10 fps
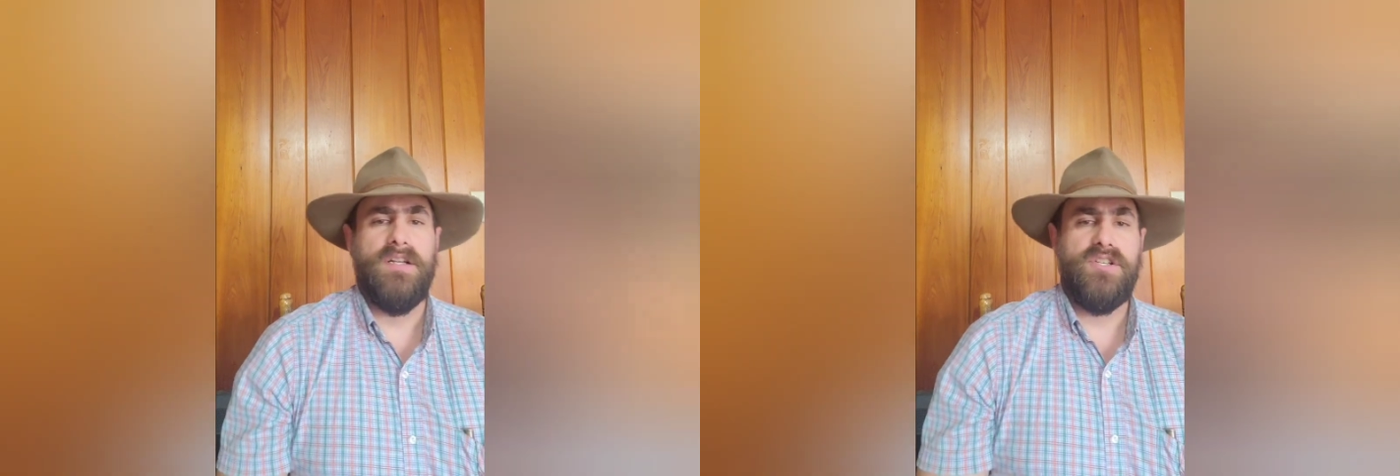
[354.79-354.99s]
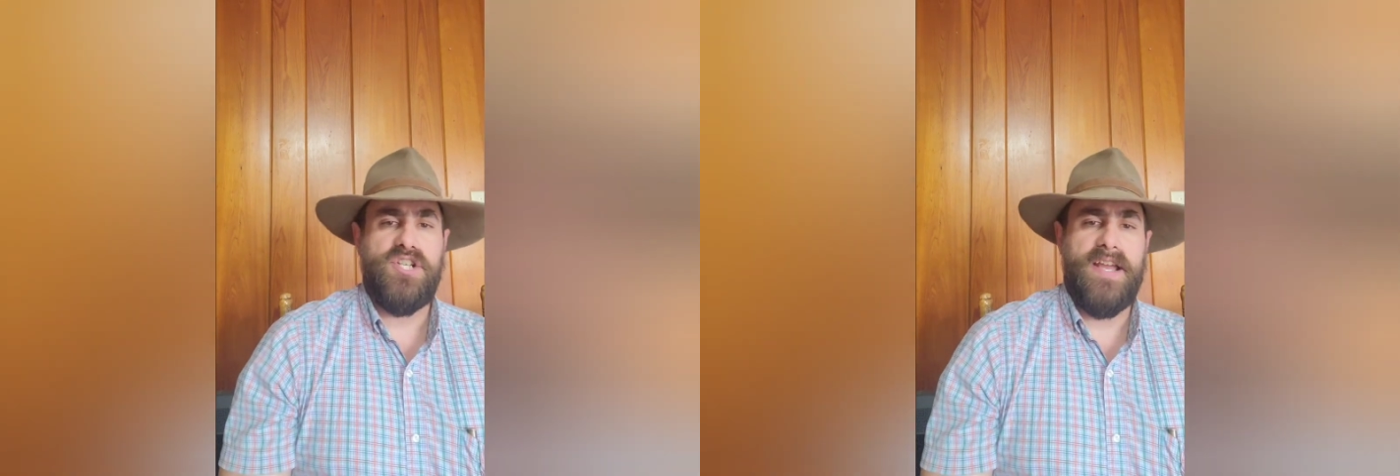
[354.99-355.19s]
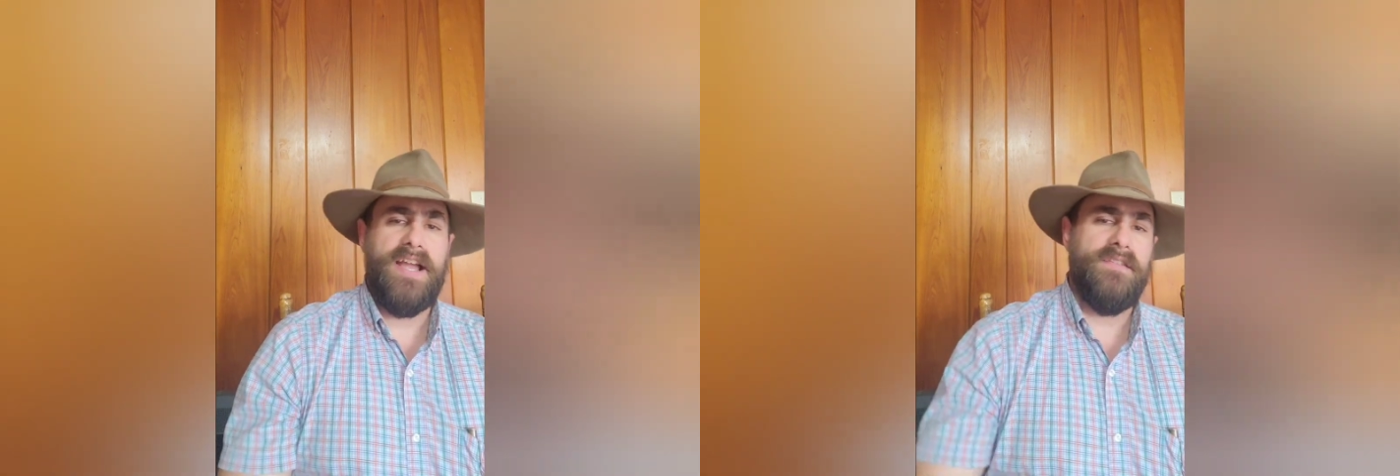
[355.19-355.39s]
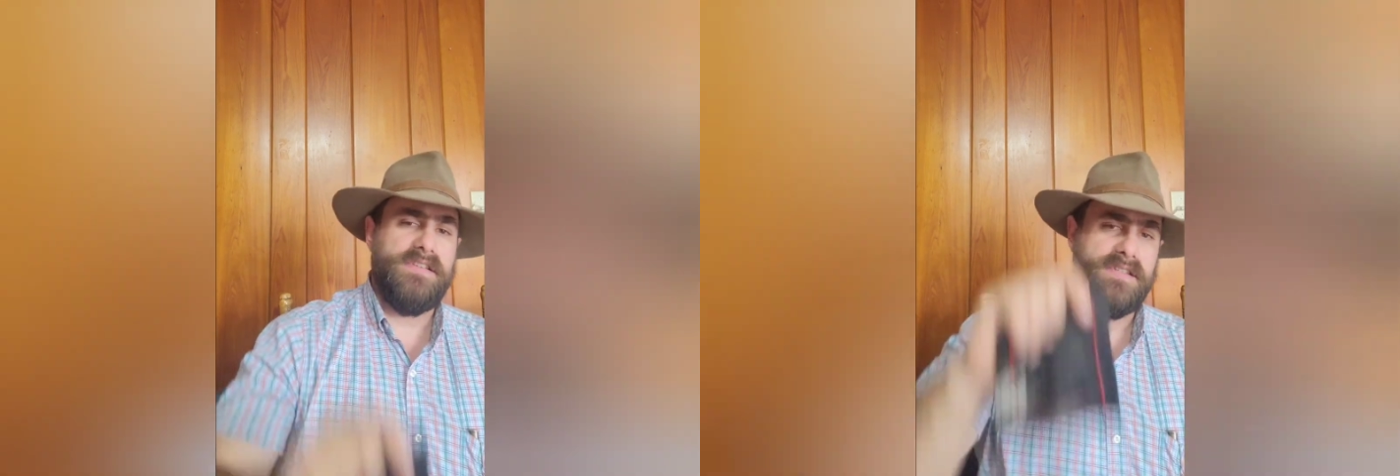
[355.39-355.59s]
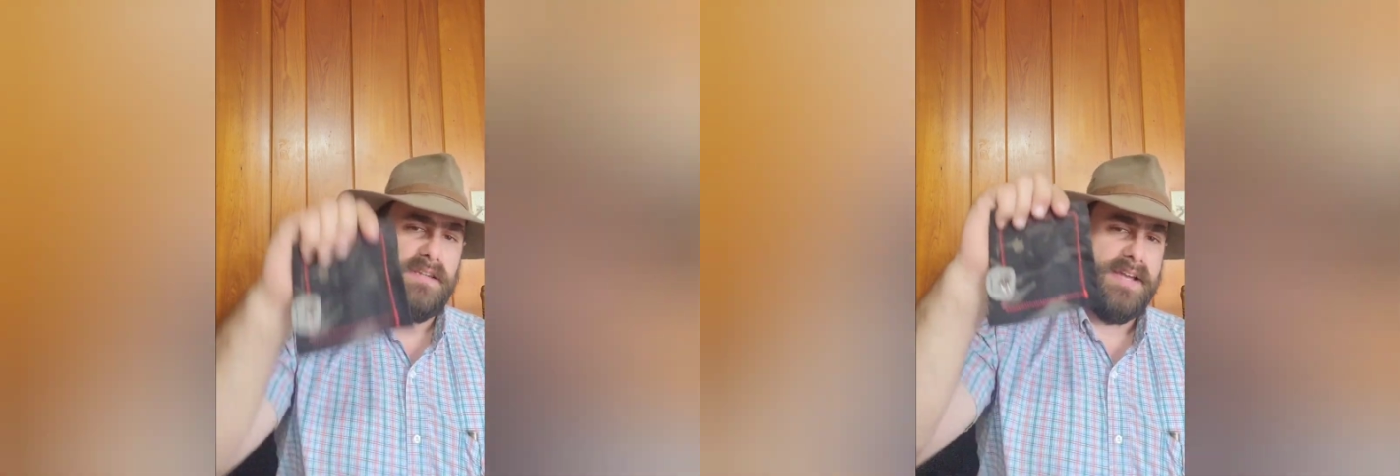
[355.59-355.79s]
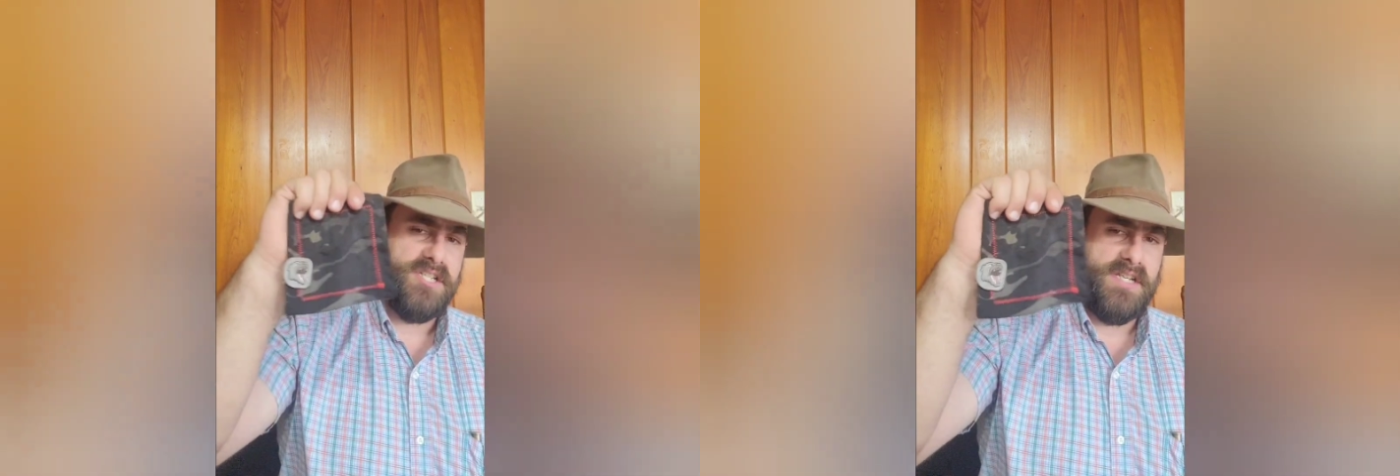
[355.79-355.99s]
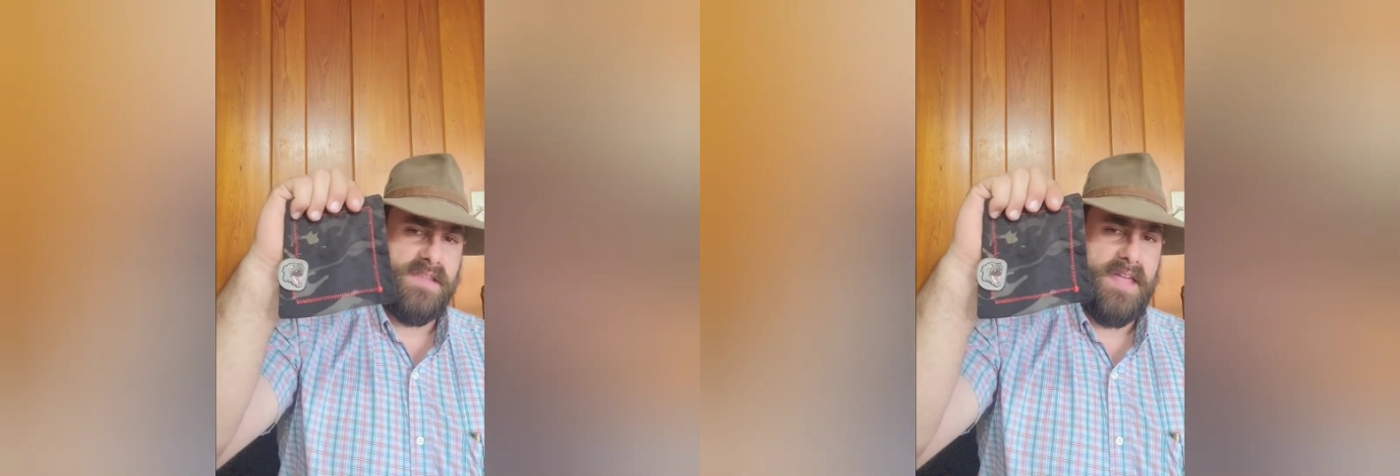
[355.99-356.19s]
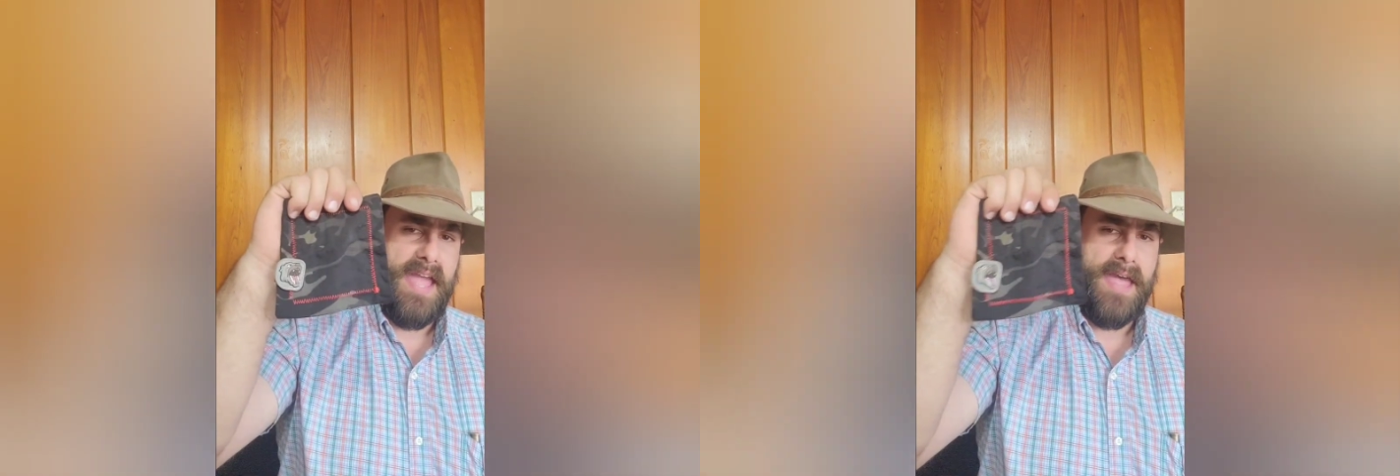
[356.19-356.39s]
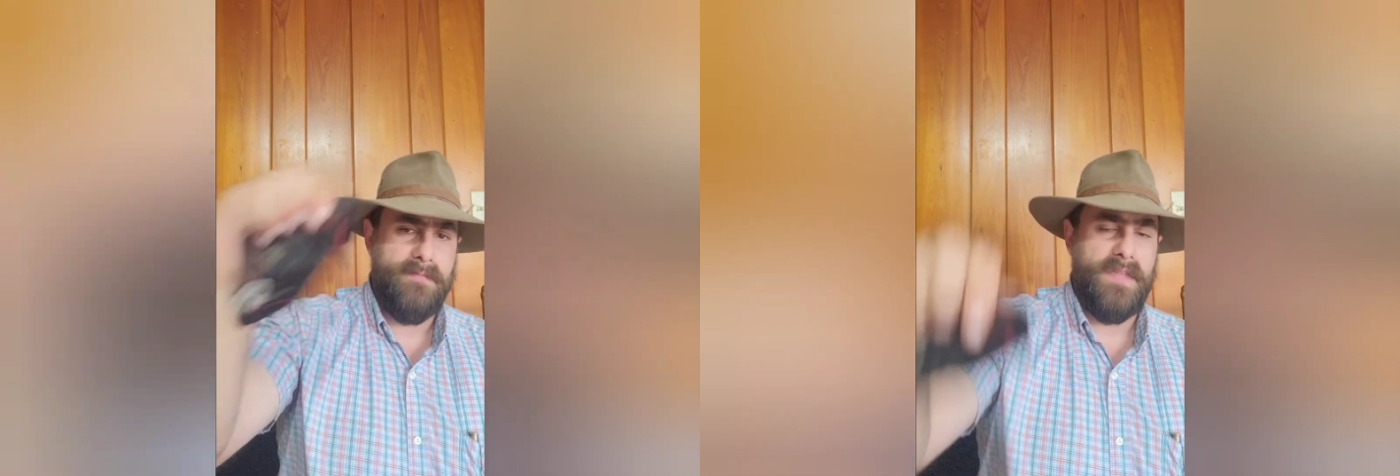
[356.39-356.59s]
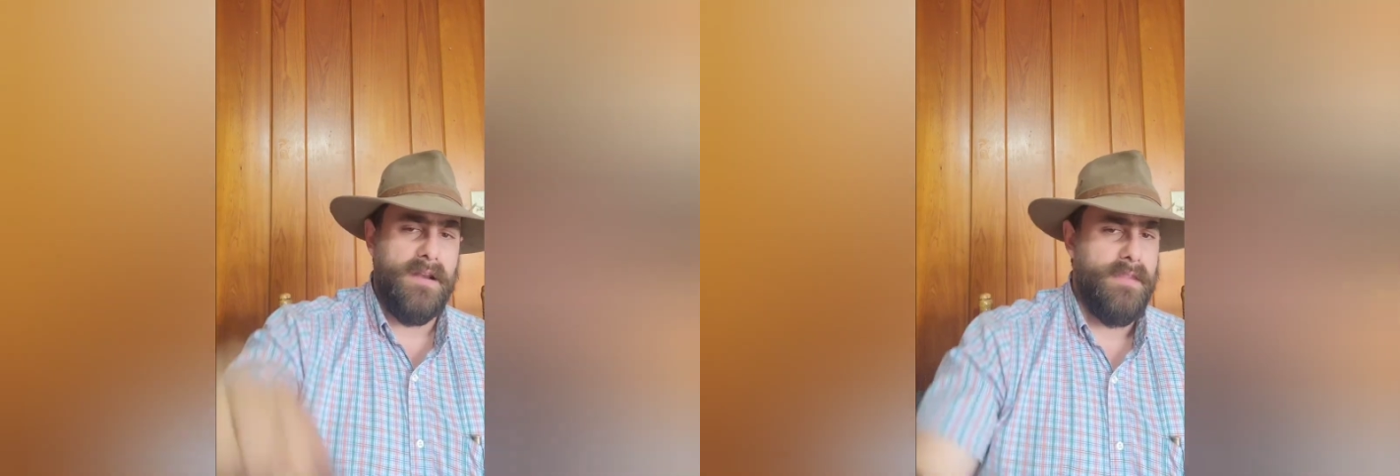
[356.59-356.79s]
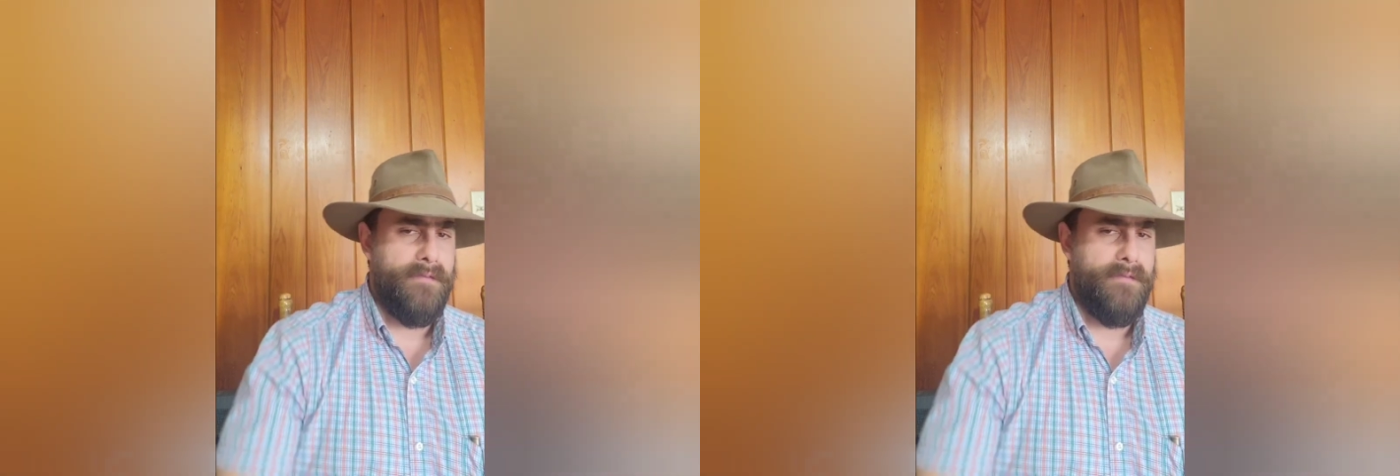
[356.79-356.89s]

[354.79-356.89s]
check out the selection that they have there.